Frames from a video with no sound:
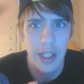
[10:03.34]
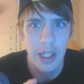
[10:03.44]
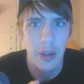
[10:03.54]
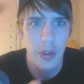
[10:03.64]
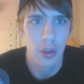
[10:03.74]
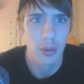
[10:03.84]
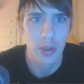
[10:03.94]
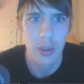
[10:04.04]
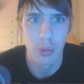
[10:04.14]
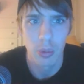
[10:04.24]
out
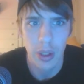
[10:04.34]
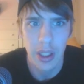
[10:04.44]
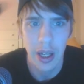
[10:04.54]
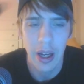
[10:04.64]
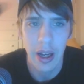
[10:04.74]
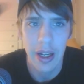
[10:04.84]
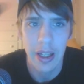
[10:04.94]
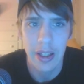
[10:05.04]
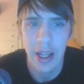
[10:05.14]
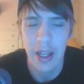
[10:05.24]
those really high
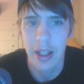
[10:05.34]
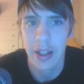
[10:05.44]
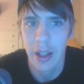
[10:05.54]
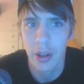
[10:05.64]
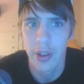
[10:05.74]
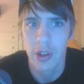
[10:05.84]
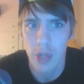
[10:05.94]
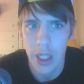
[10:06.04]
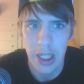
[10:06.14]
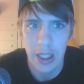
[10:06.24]
attack and health
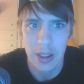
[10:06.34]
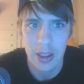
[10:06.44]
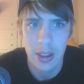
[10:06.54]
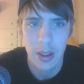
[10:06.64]
dragons.